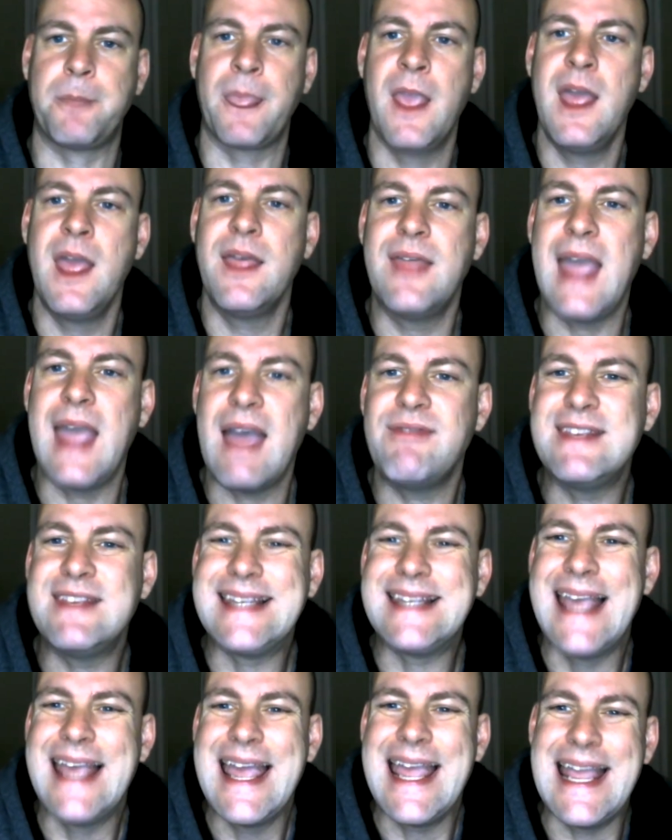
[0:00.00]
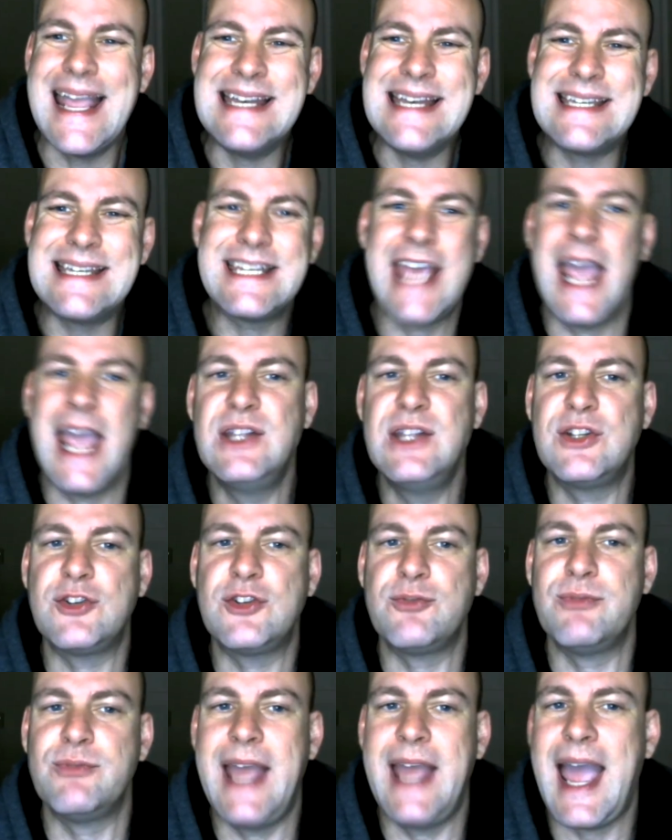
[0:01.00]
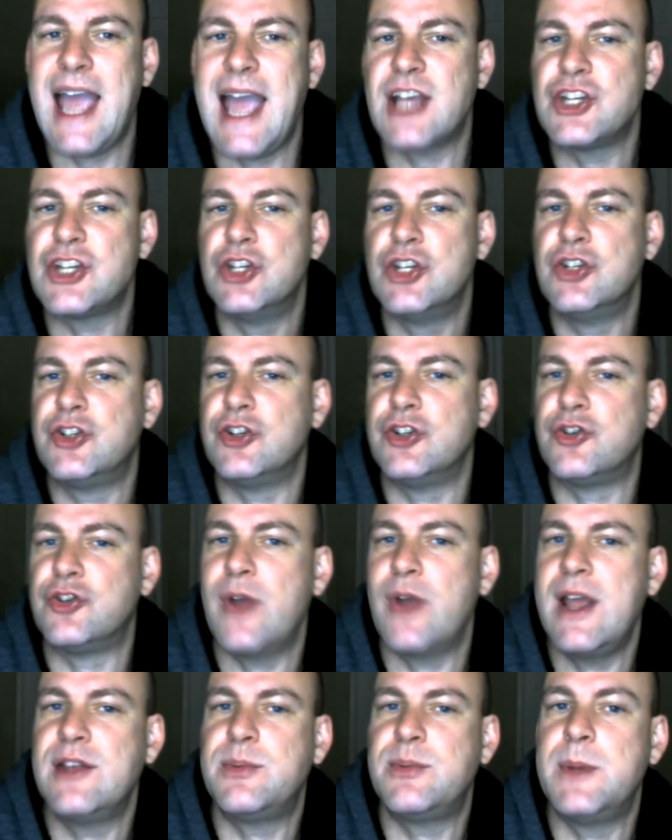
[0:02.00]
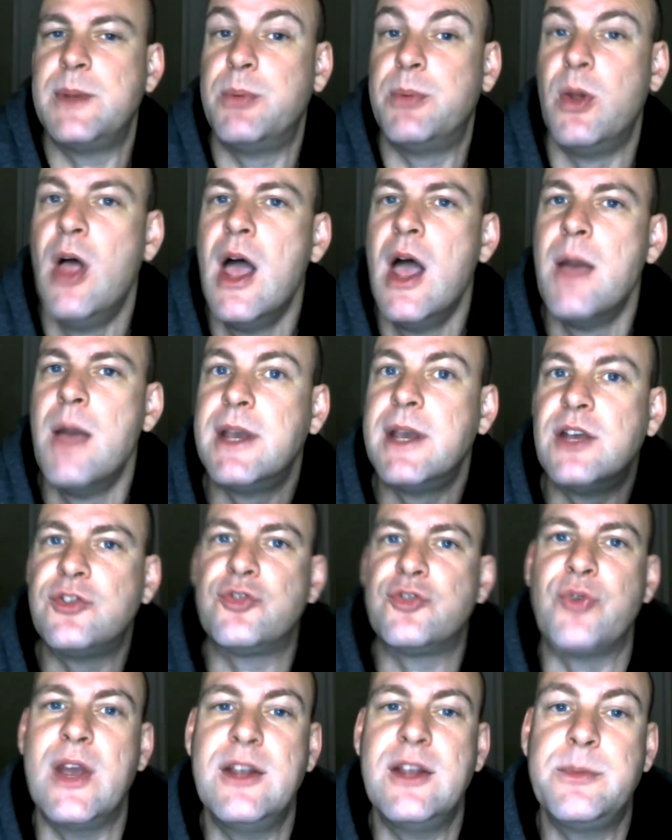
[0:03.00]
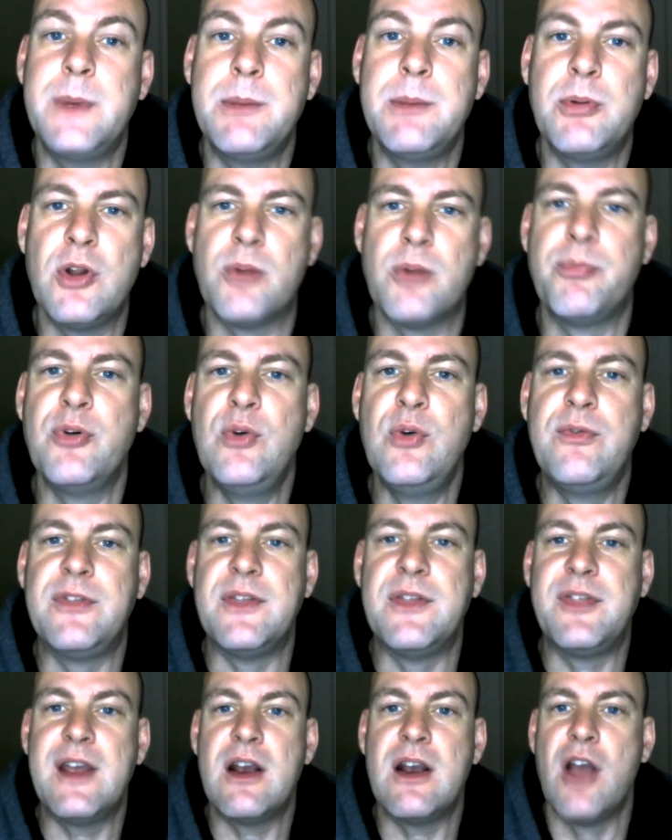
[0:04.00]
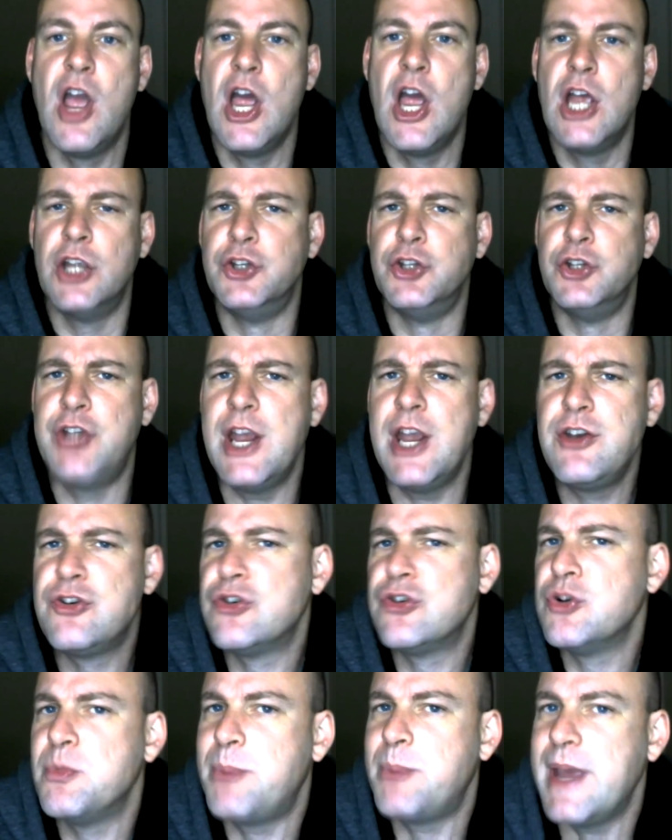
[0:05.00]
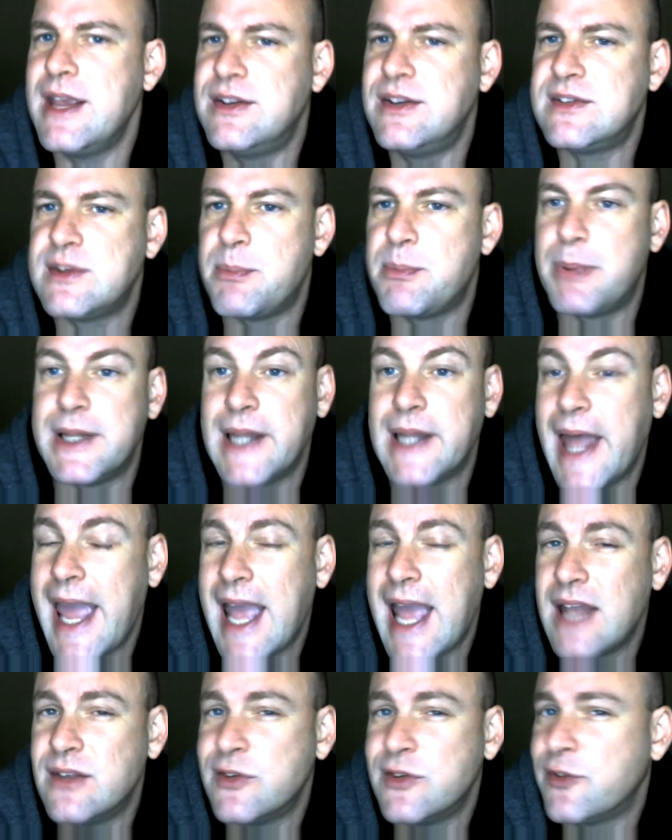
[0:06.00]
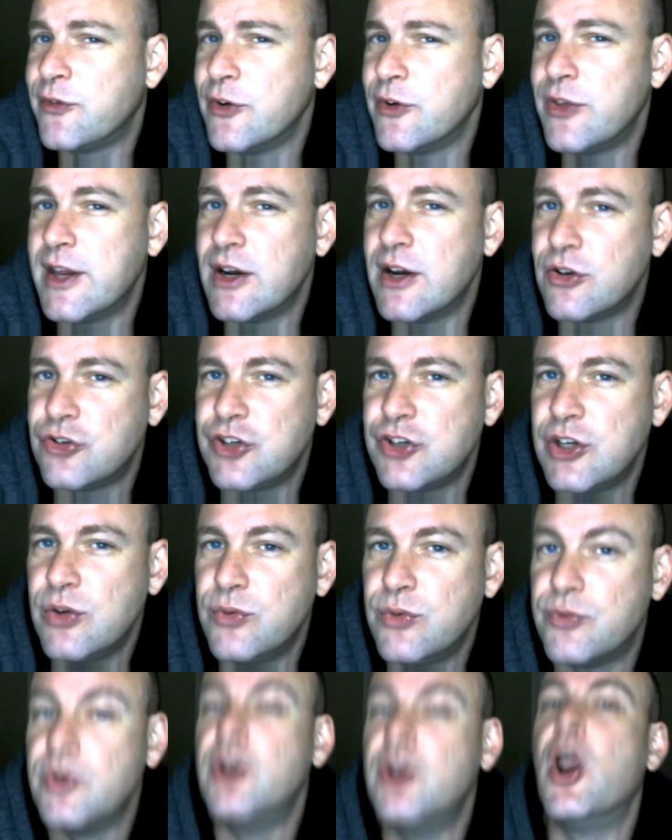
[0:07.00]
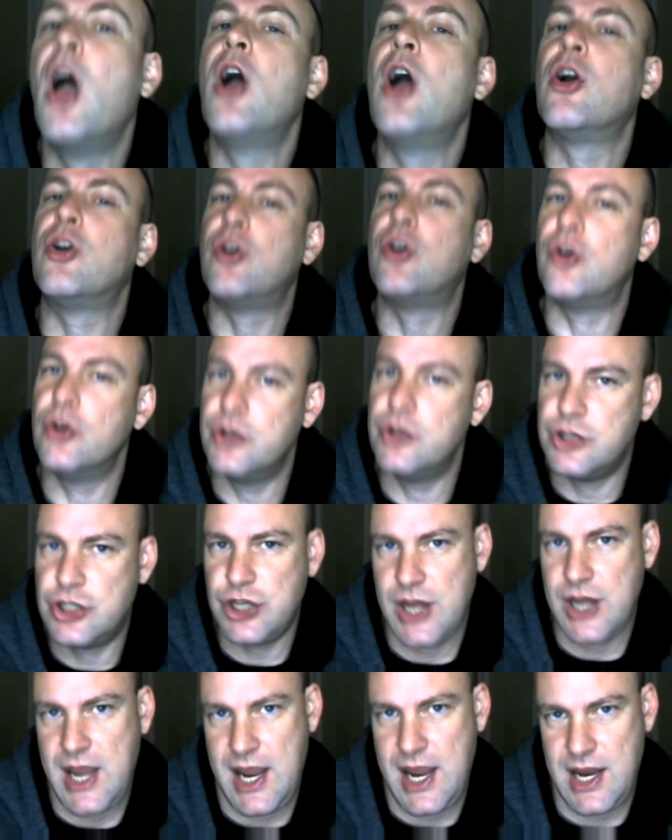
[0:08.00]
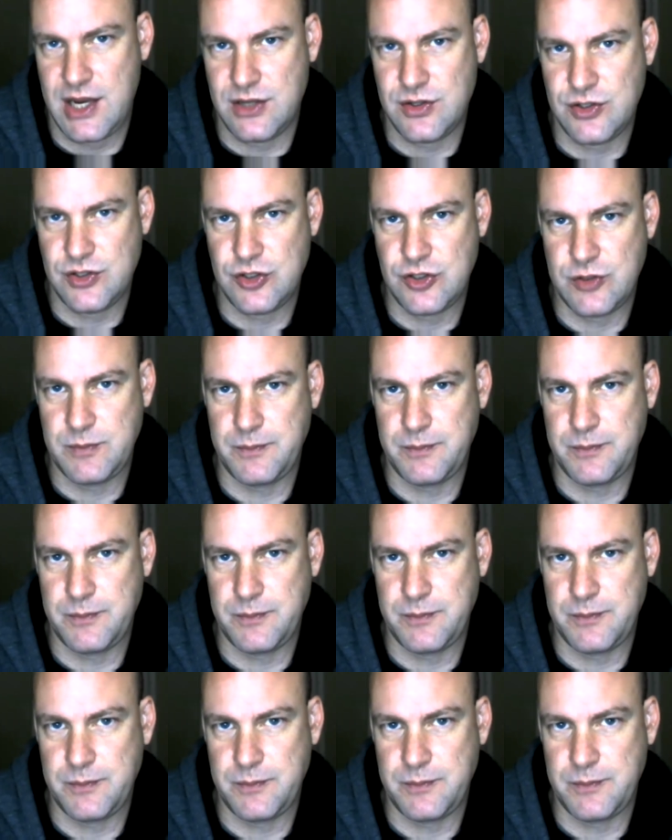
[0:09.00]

They have this intense reaction to trans people because trans people are proof that their gender-based plans for their children could change.